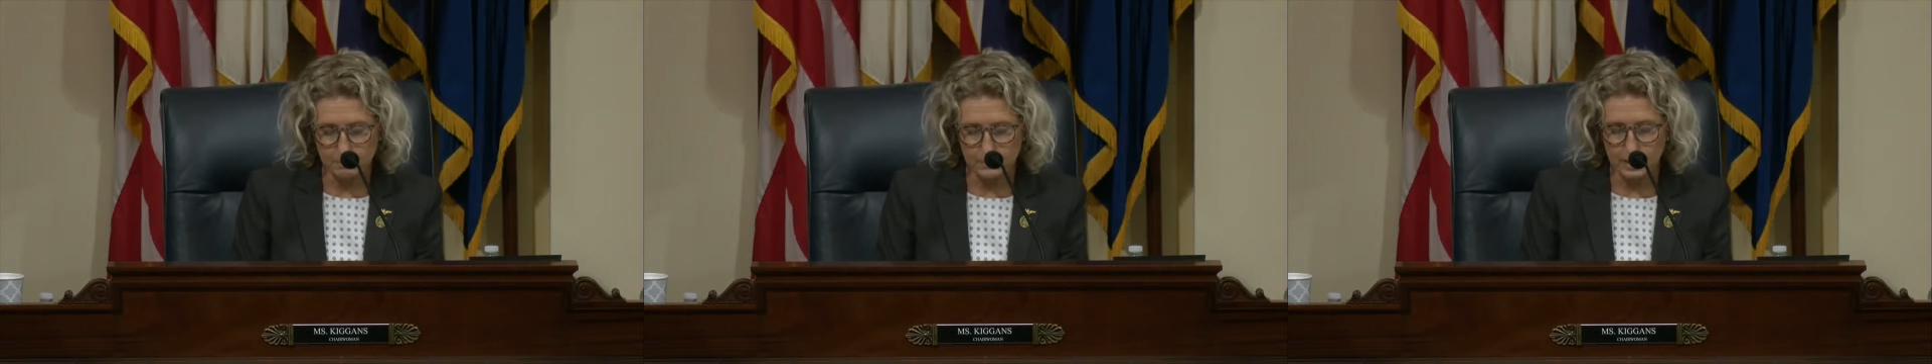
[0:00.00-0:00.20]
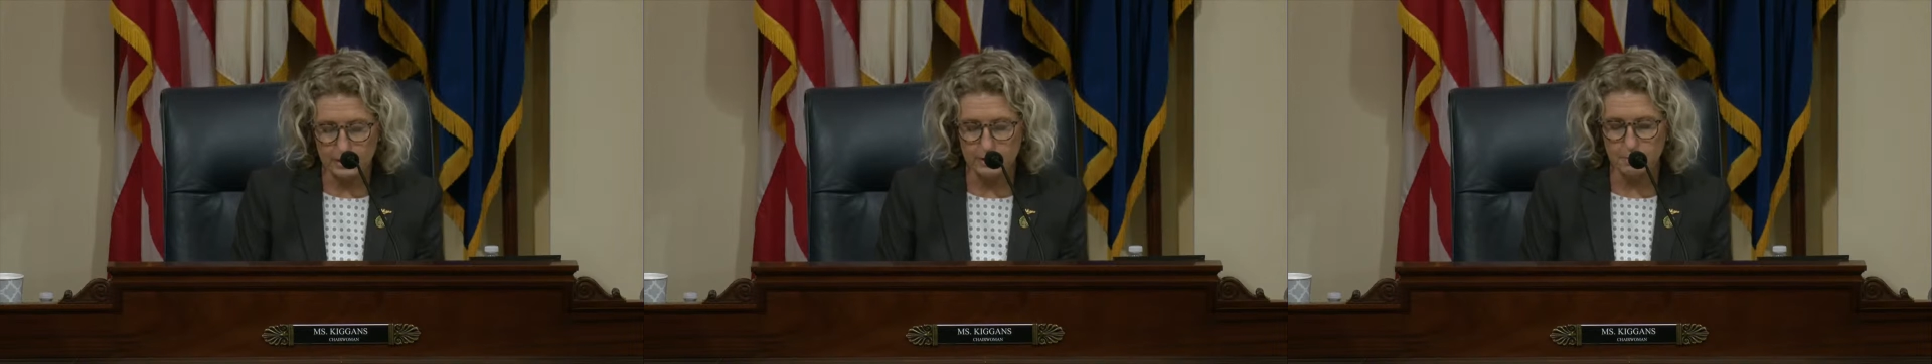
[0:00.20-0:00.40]

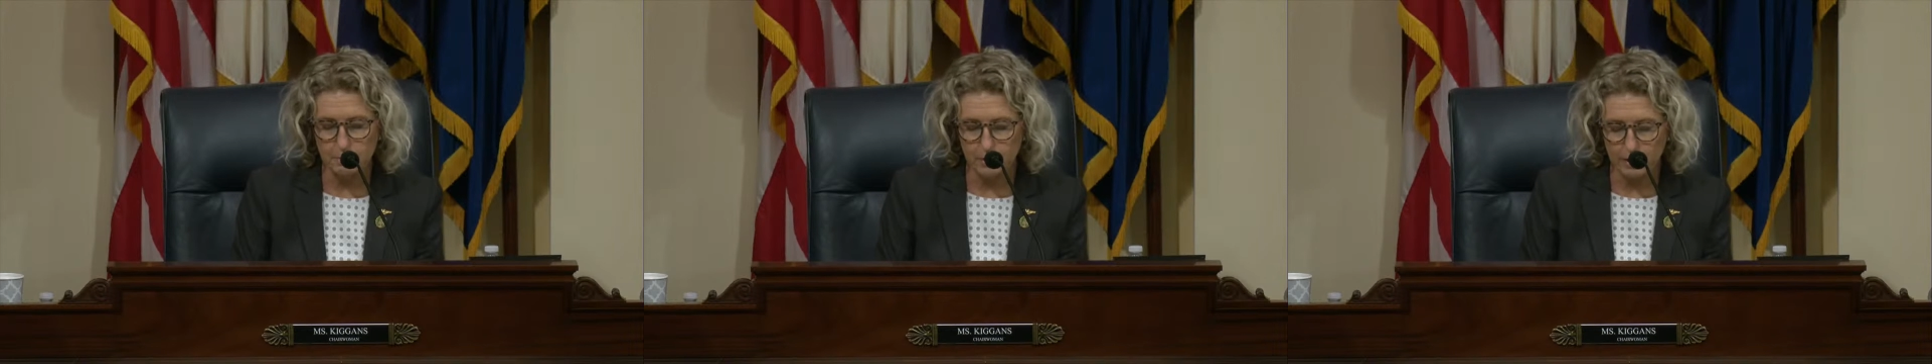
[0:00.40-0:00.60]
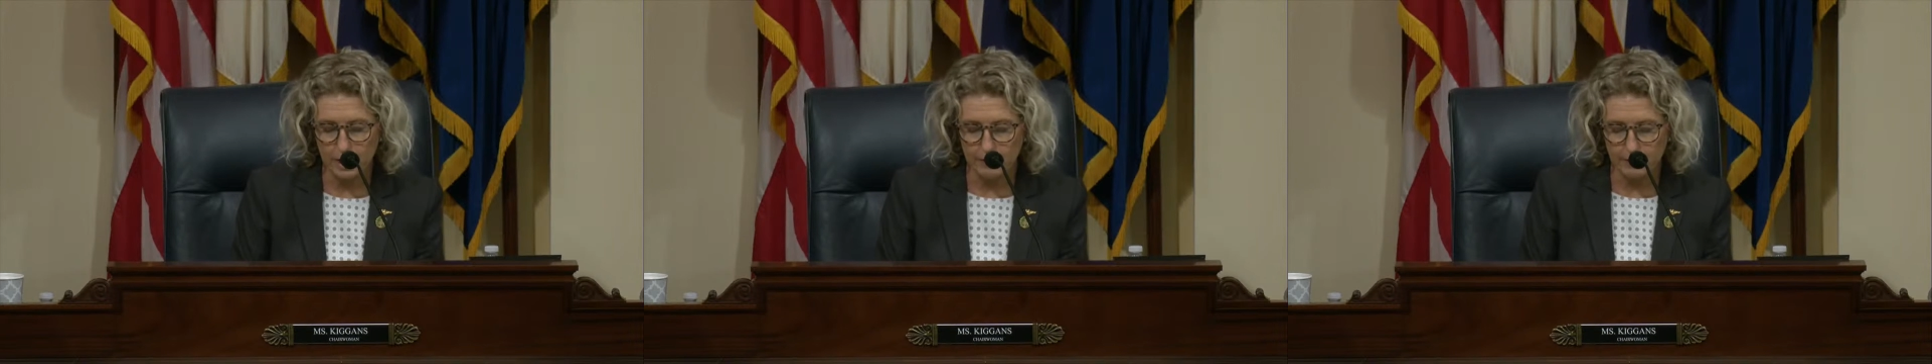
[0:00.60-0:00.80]
I
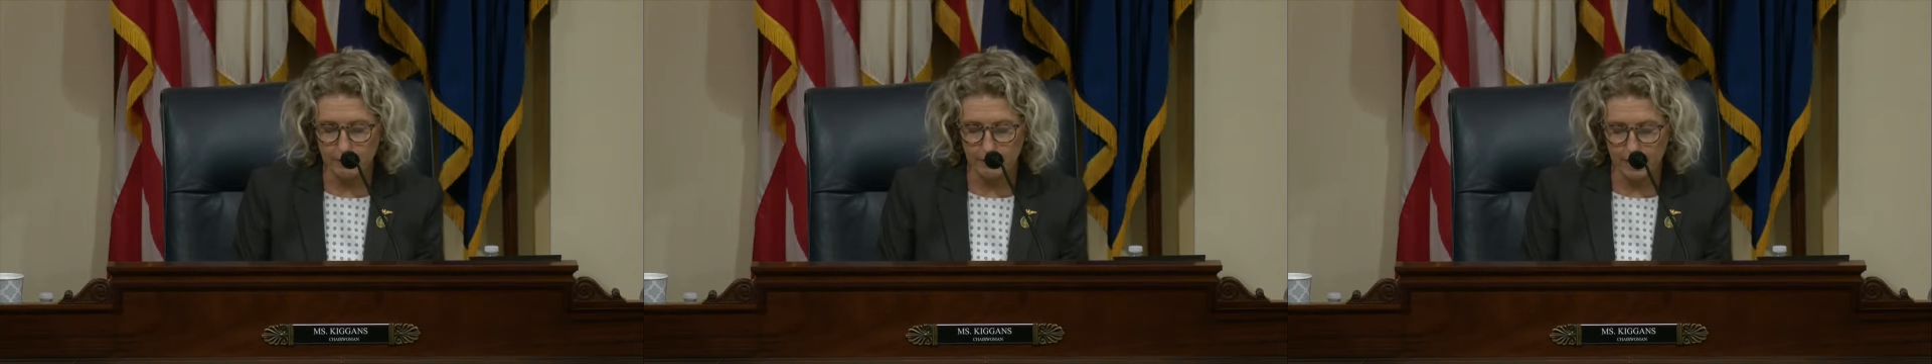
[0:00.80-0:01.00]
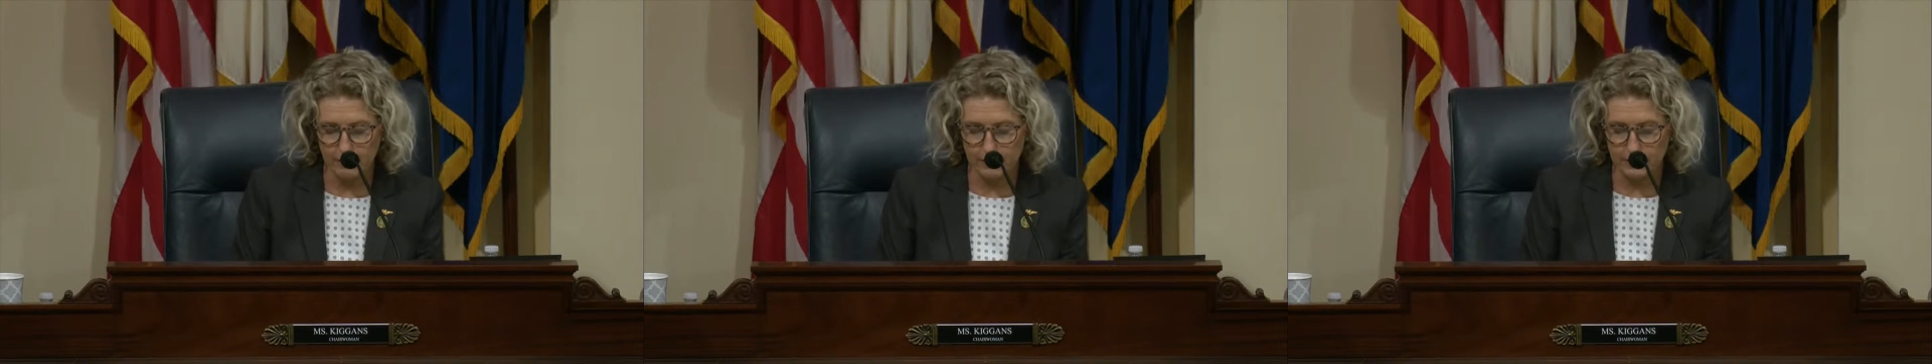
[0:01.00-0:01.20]
support having
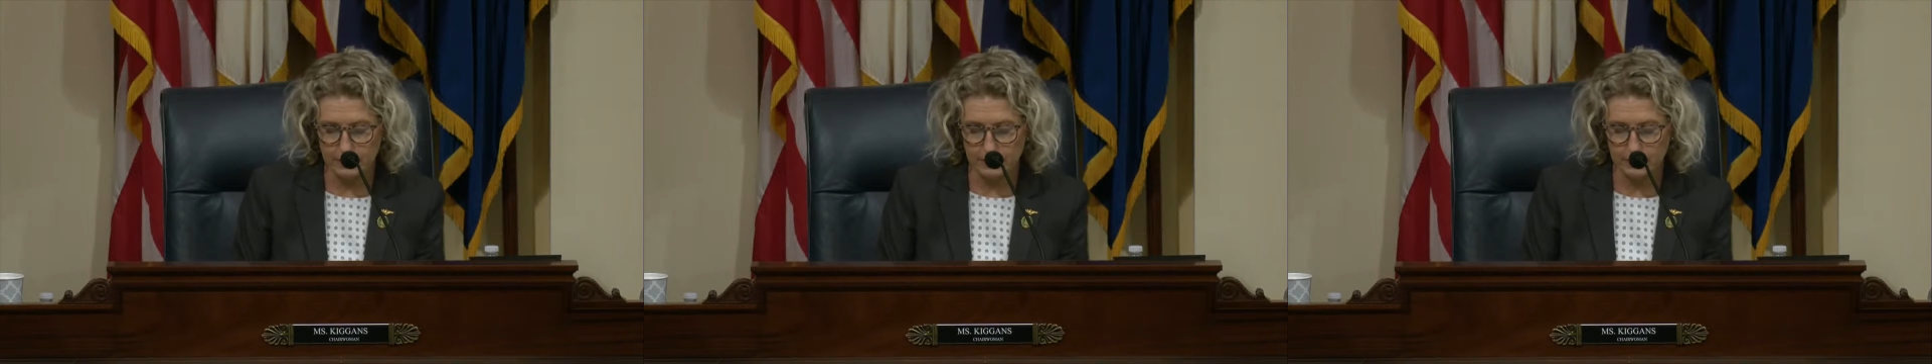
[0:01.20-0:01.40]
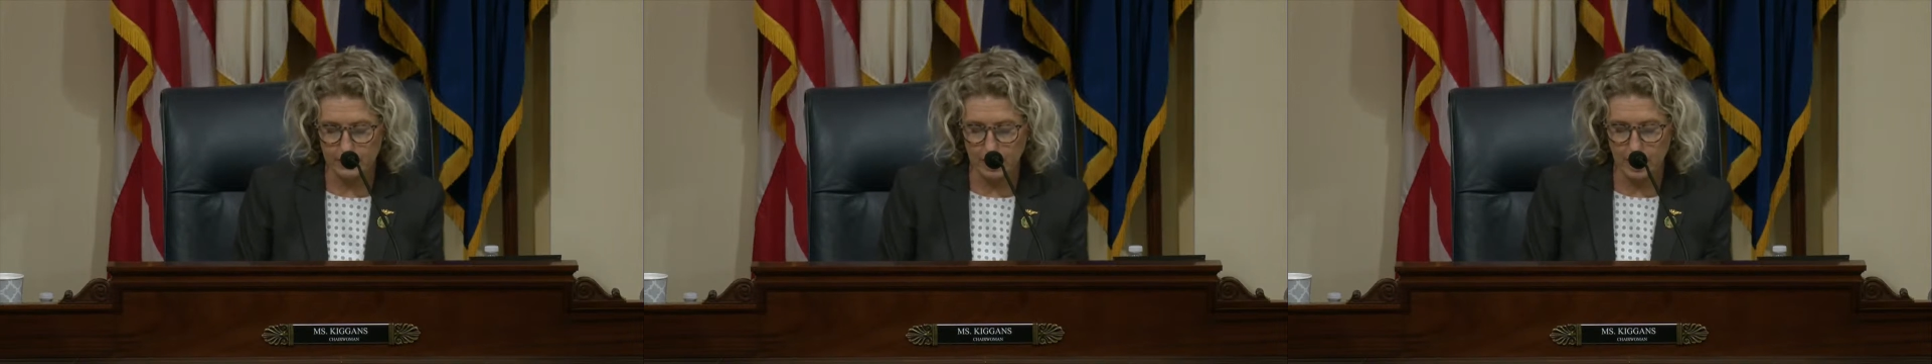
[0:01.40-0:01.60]
waivers
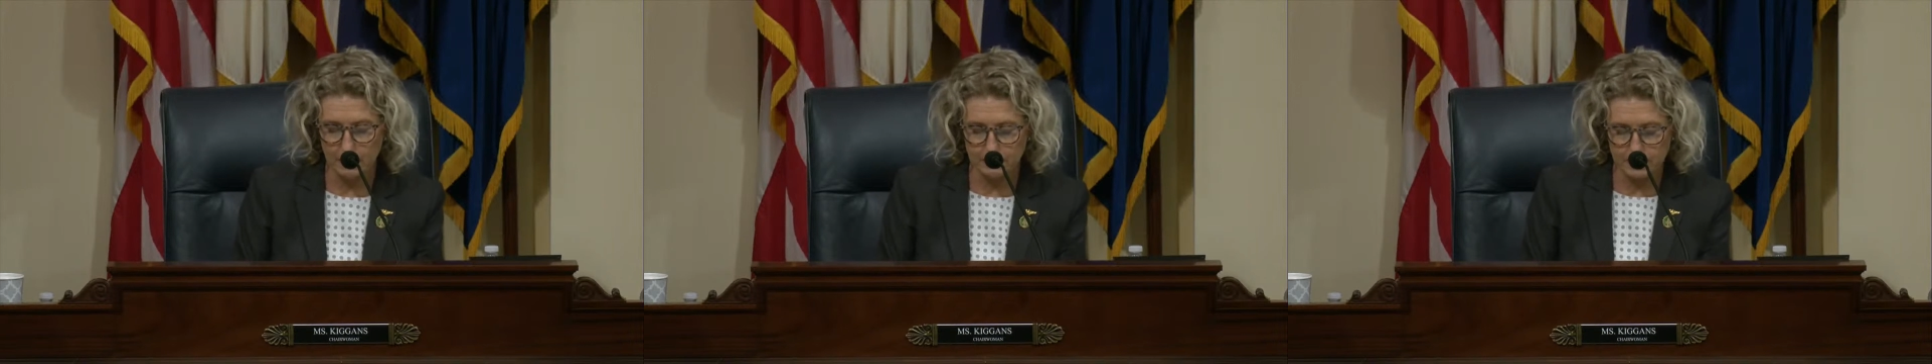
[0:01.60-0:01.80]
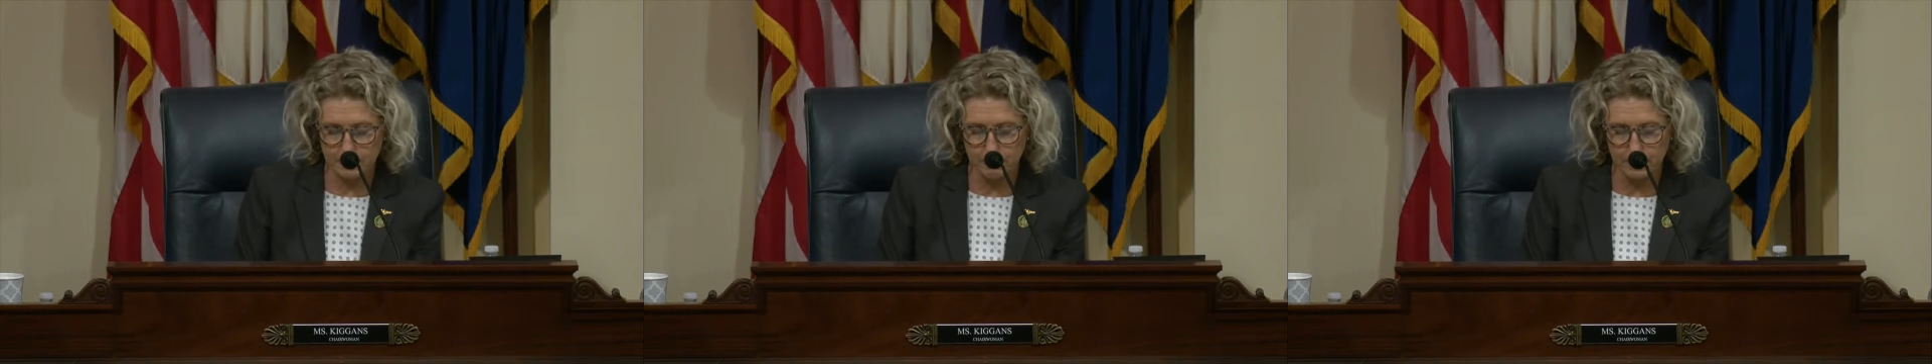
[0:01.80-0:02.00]
as an option